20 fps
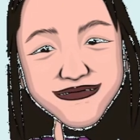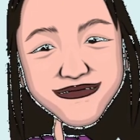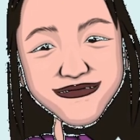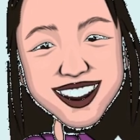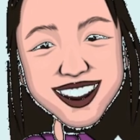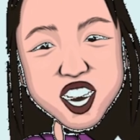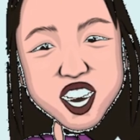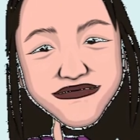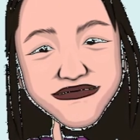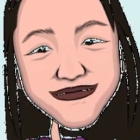
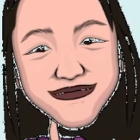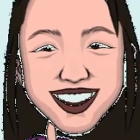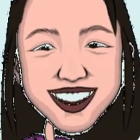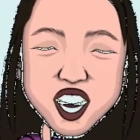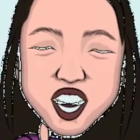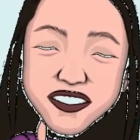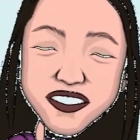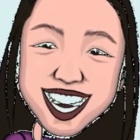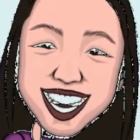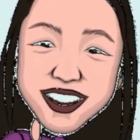Drop the
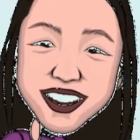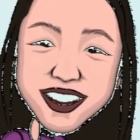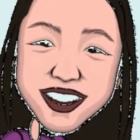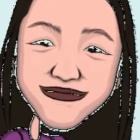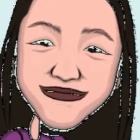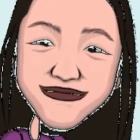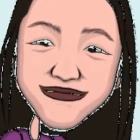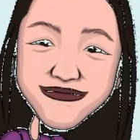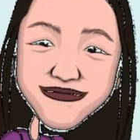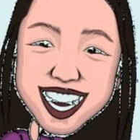decimal,
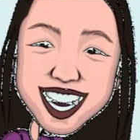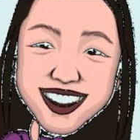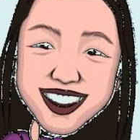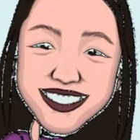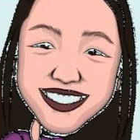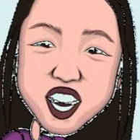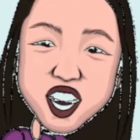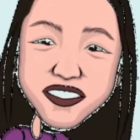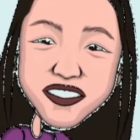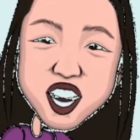and you
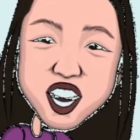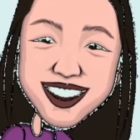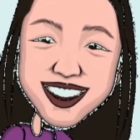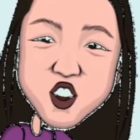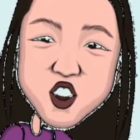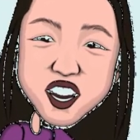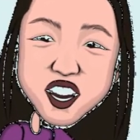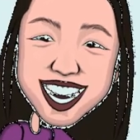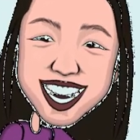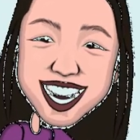get the
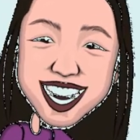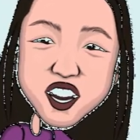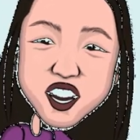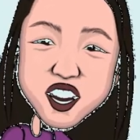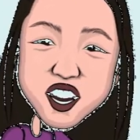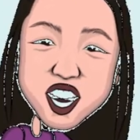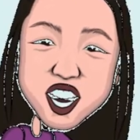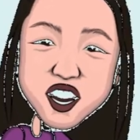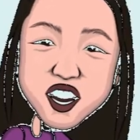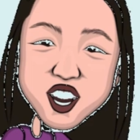numerator
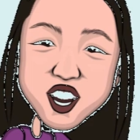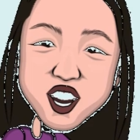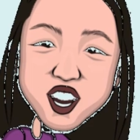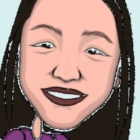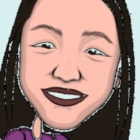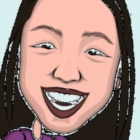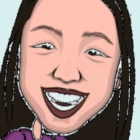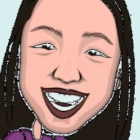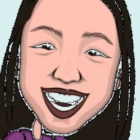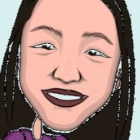
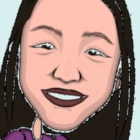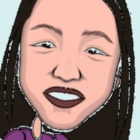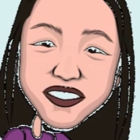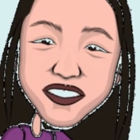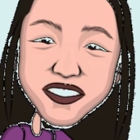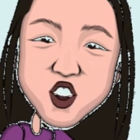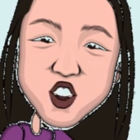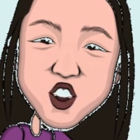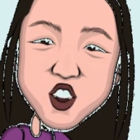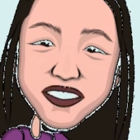
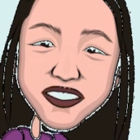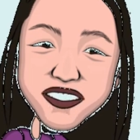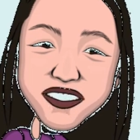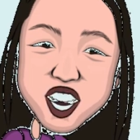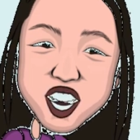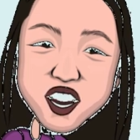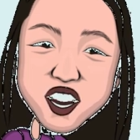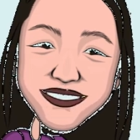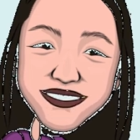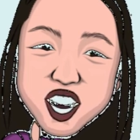0.52
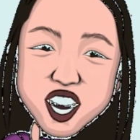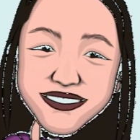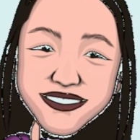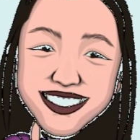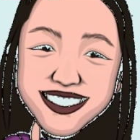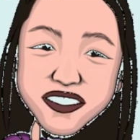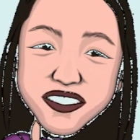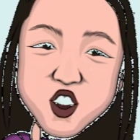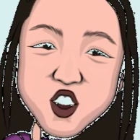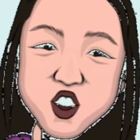or
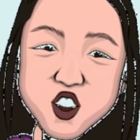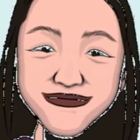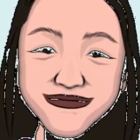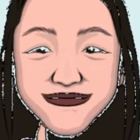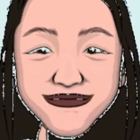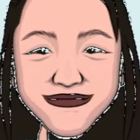52.